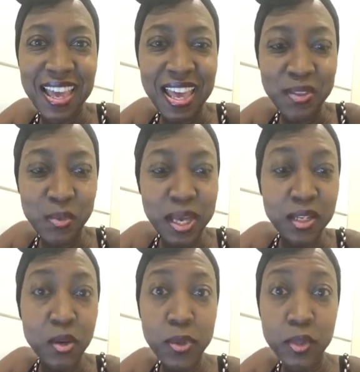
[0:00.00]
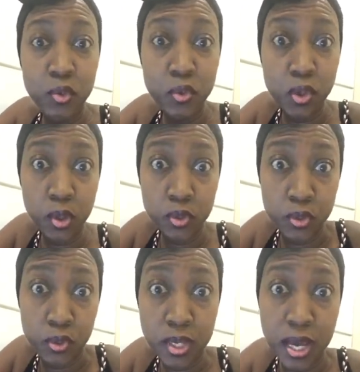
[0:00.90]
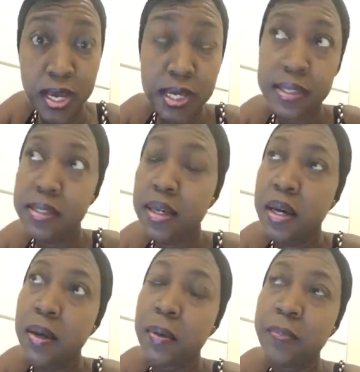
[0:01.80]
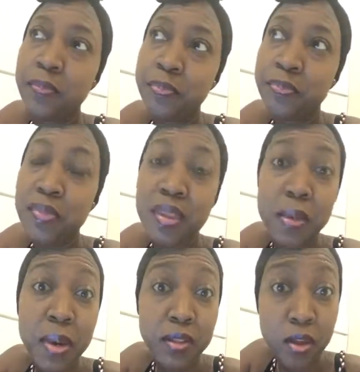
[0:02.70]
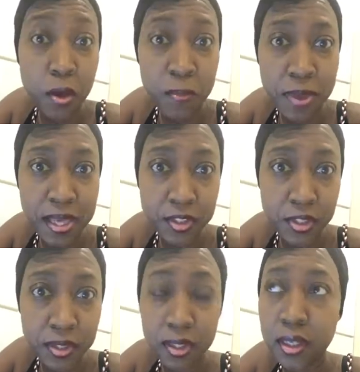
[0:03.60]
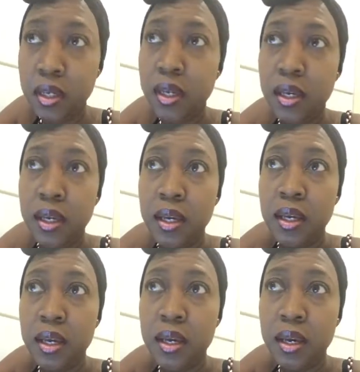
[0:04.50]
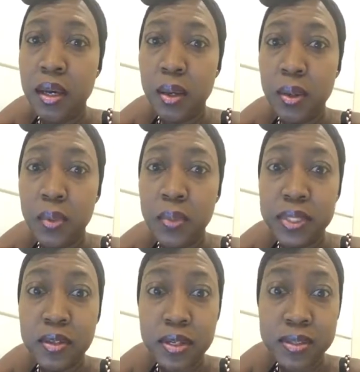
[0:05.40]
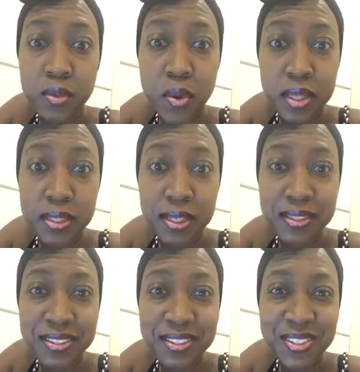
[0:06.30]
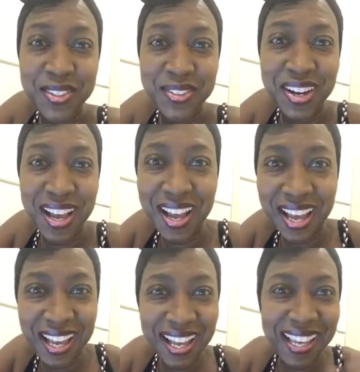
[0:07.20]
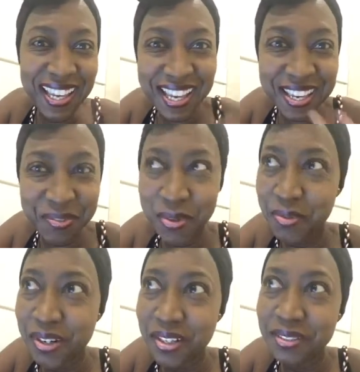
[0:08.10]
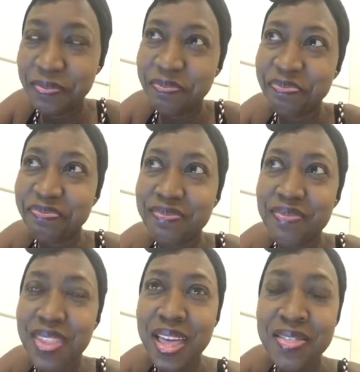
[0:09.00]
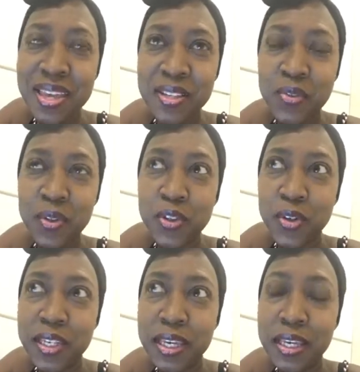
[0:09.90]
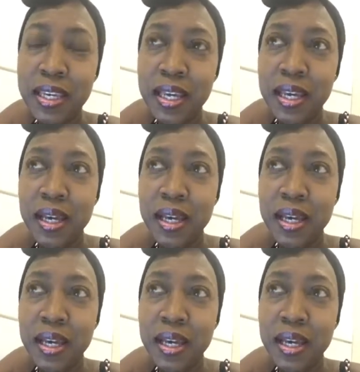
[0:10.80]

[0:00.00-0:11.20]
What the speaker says: And we are going to talk tonight about compassion with Goddess Kuan Yin. So hi everyone. Thanks for joining.